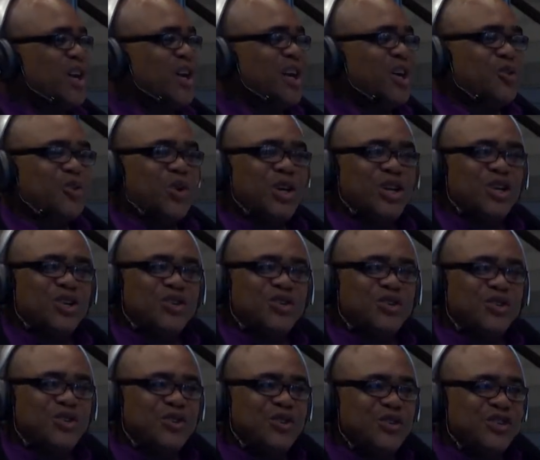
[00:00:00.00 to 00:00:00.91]
can
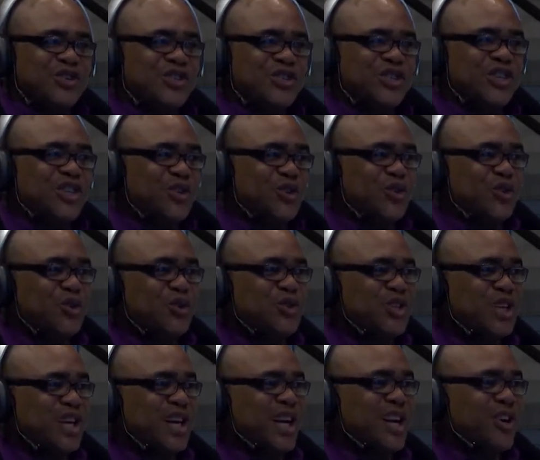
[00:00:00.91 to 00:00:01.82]
actually see
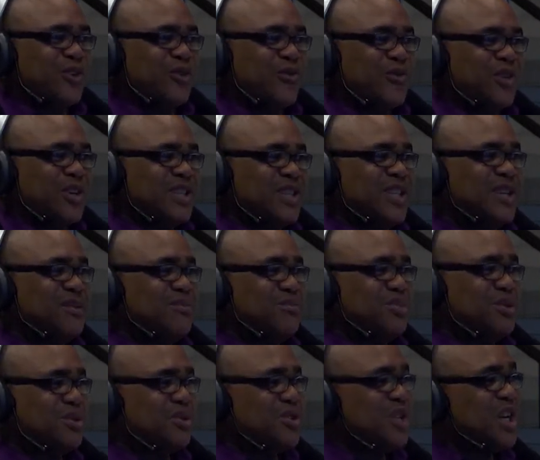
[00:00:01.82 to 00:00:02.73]
those kind of
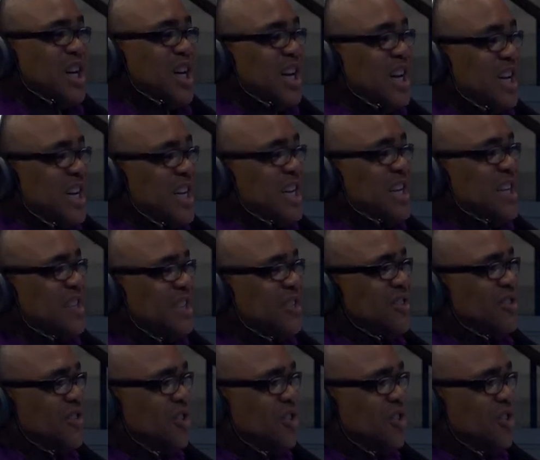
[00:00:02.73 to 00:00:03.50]
examples in